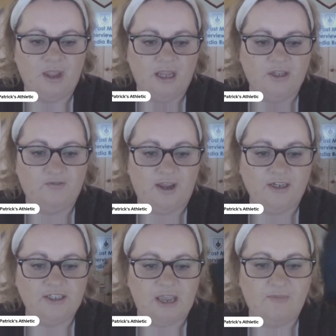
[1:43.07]
In the final
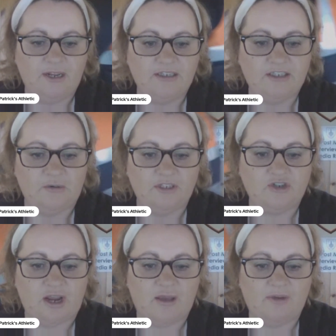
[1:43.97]
10 minutes, there was
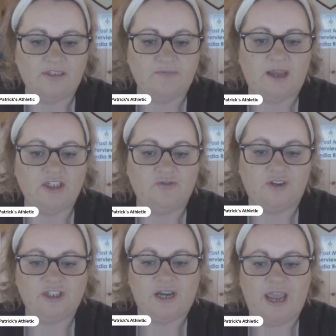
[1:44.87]
drama as match
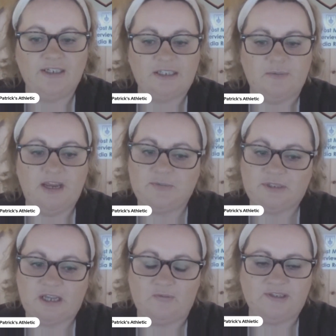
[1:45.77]
official Hennessy made
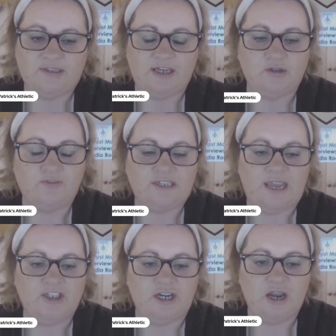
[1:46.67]
himself the centre of
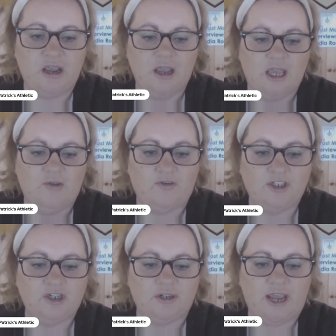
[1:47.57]
attention. He first
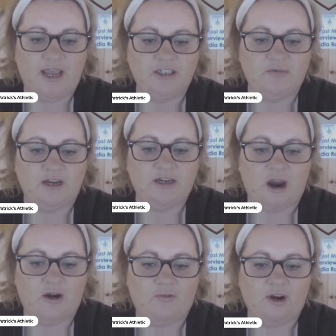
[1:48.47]
showed Hand a red
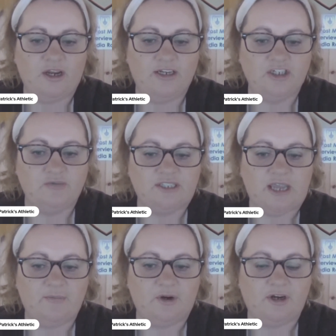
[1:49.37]
card for a collision with
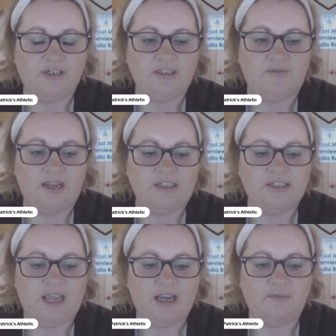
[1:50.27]
Sam Curtis in the
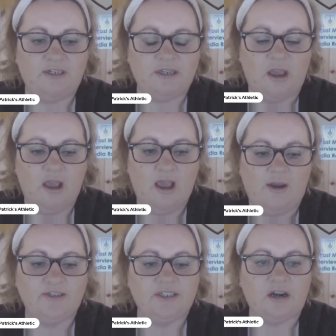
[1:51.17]
82nd minute, and
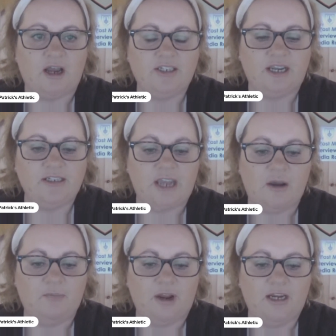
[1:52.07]
as the clock ticked
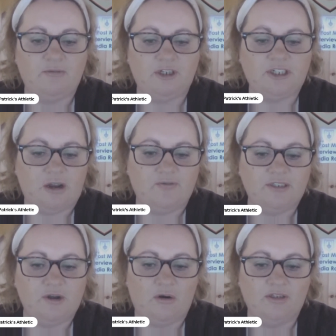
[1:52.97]
down, Brady rushed out of his
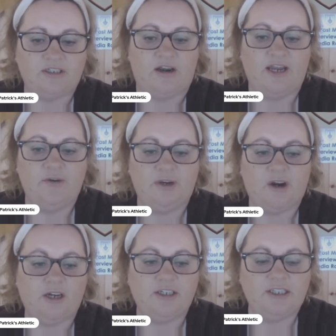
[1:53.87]
goals, collided with
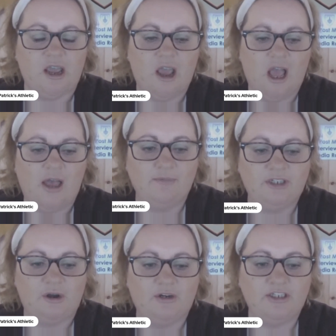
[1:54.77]
Curtis, and was
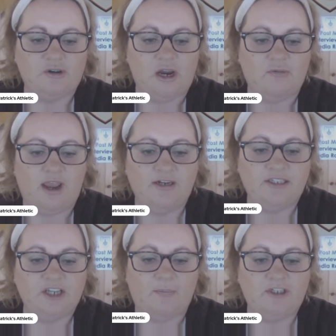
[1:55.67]
shown a straight red in
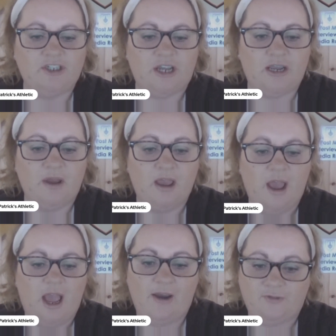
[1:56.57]
stoppage time
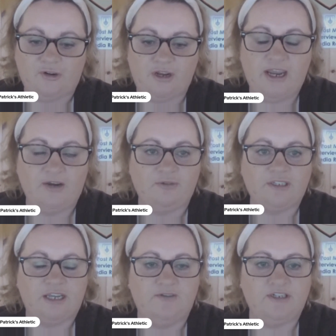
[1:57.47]
after he had
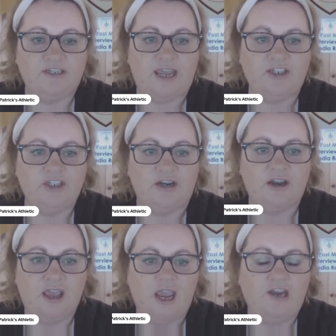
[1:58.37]
received attention.
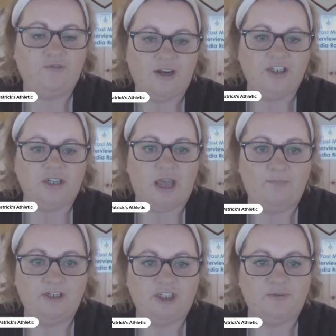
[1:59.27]
It finished at
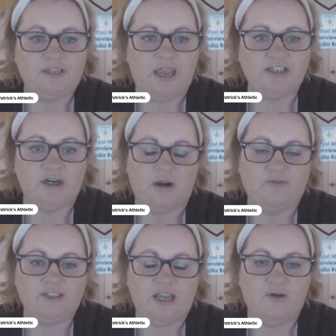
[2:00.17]
Bishop's Gate,
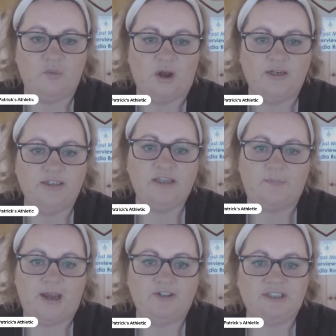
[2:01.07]
Longford Town 1, St
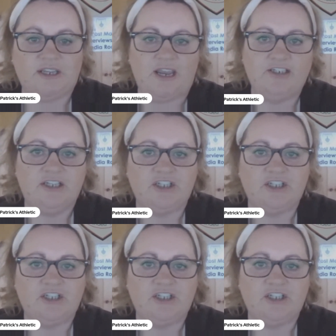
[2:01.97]
Patrick's Athletic